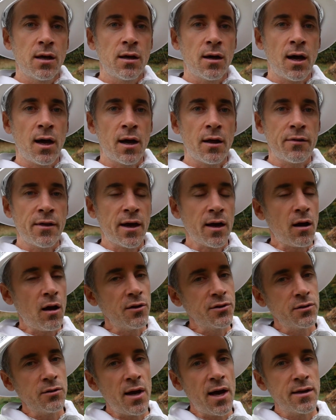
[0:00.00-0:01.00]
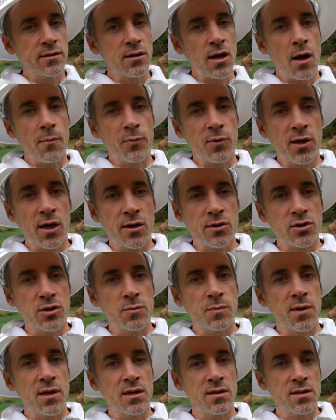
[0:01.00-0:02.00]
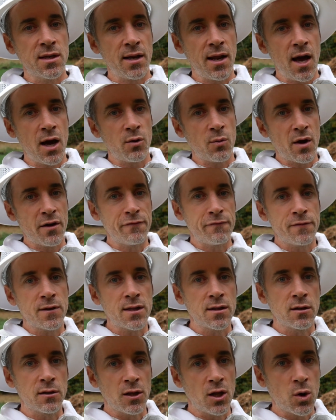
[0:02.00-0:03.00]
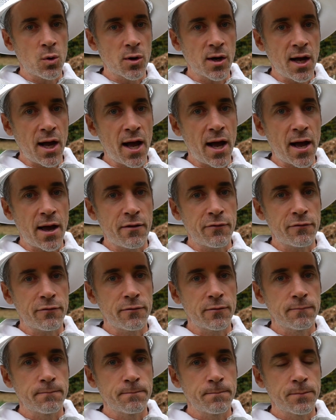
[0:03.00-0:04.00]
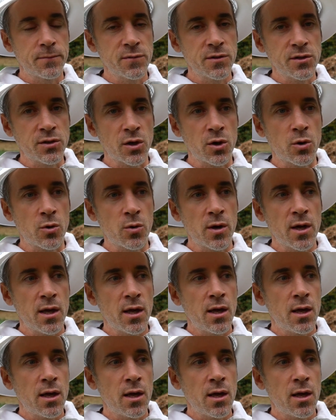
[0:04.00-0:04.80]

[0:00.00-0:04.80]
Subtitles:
That also has complications because then how do I feed the lower hive? So